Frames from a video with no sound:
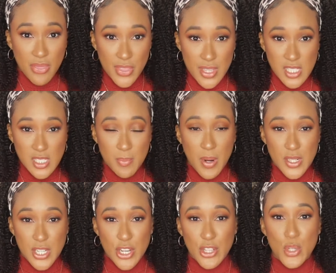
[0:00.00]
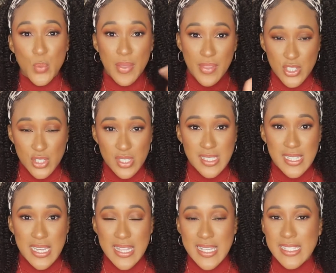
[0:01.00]
This particular one that you'll
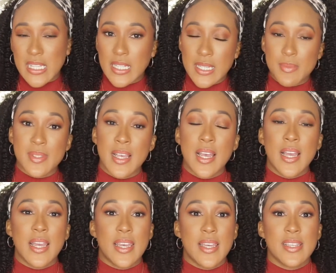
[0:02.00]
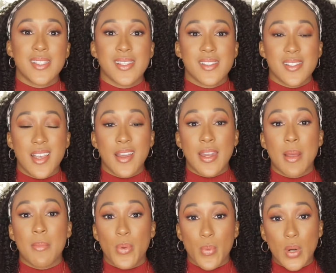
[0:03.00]
see in these clips is set
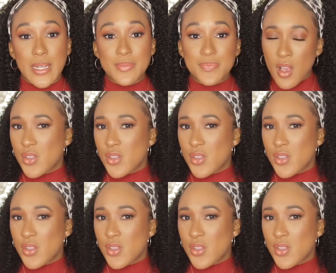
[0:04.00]
number 1.